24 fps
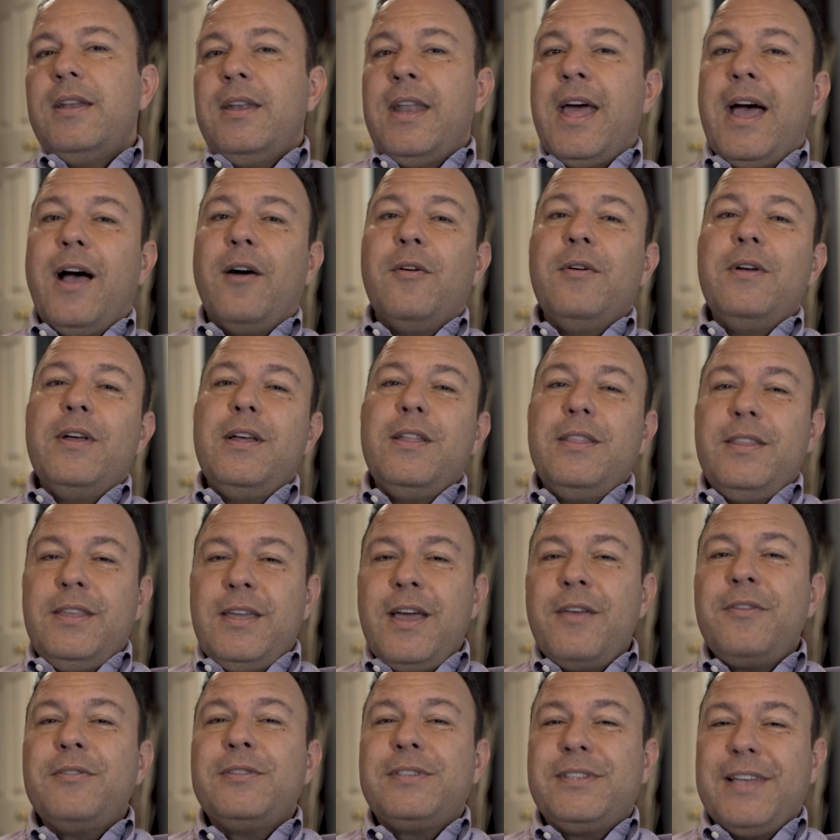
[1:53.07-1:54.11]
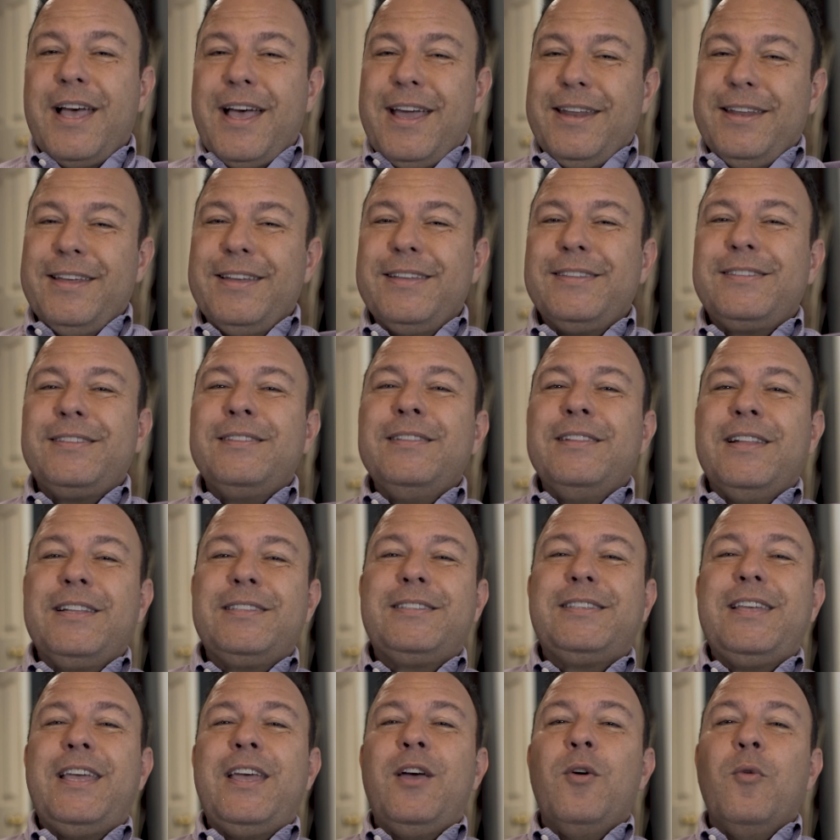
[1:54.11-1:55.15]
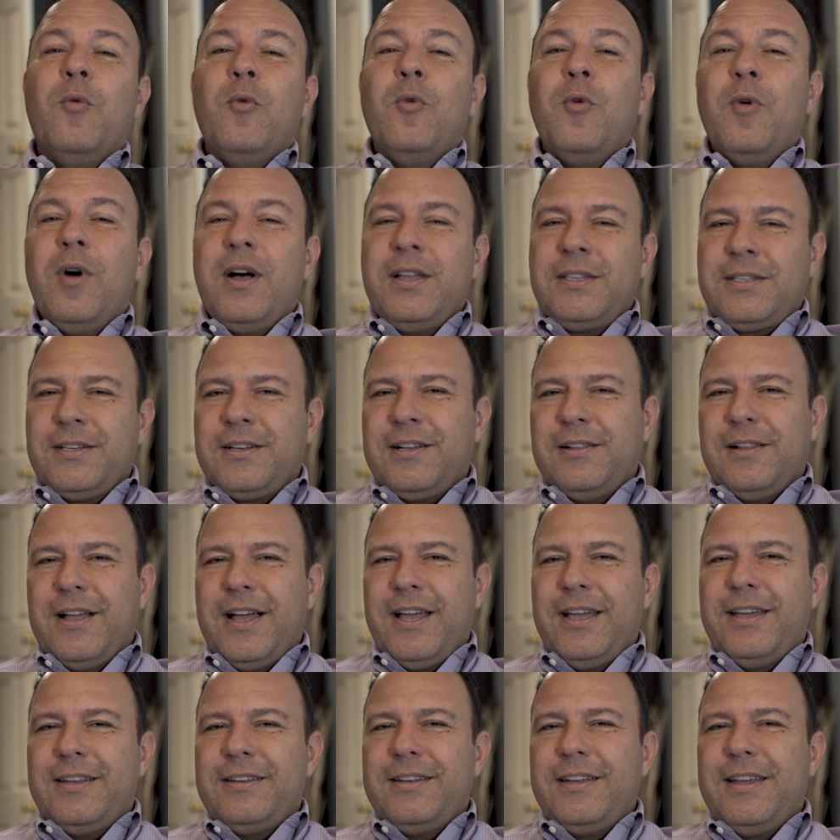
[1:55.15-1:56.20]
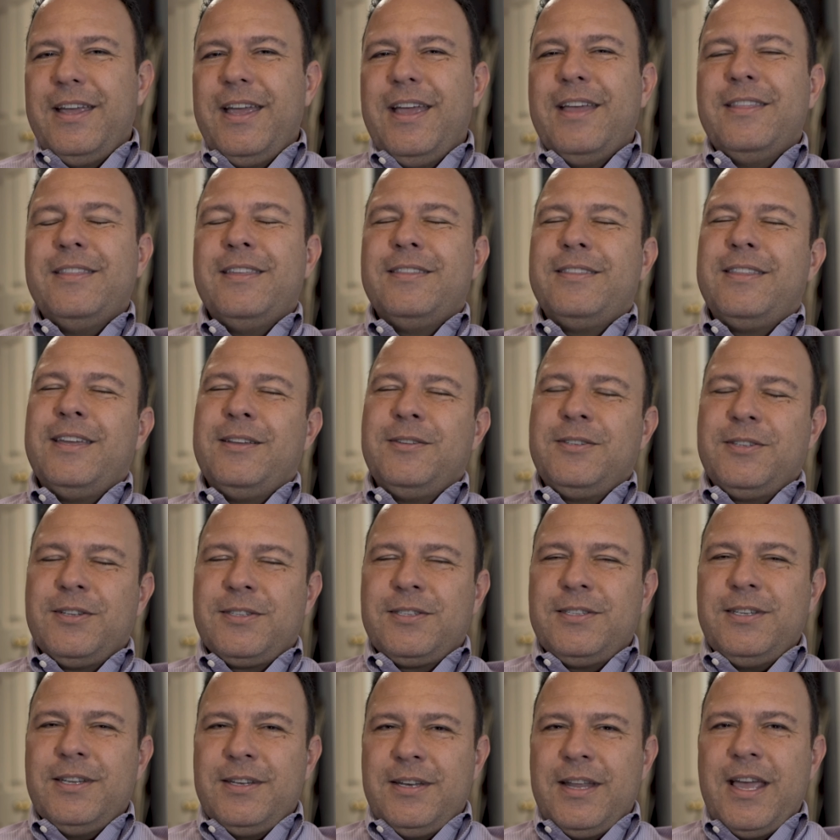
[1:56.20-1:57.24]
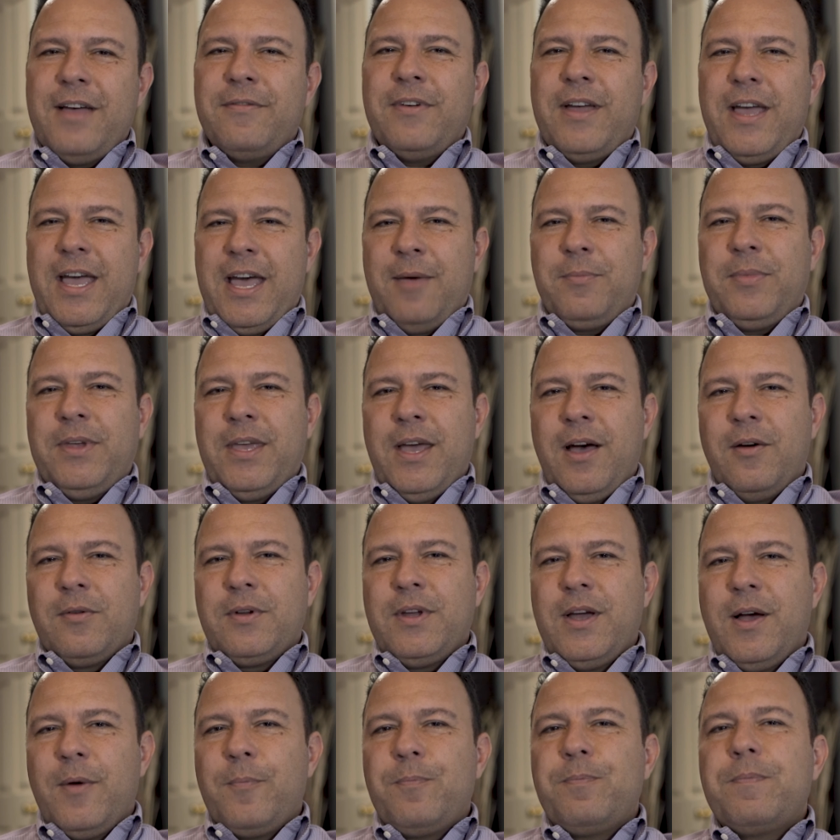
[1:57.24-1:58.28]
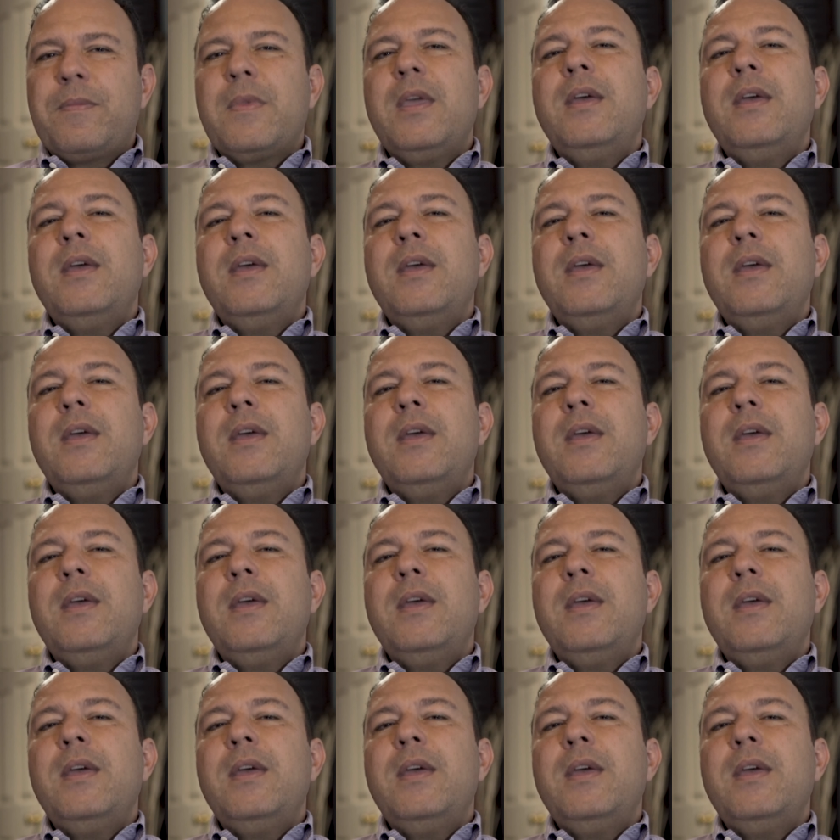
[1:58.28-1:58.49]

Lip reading: Now, the other side is, let's say it was a client and that they just didn't have a happy outcome.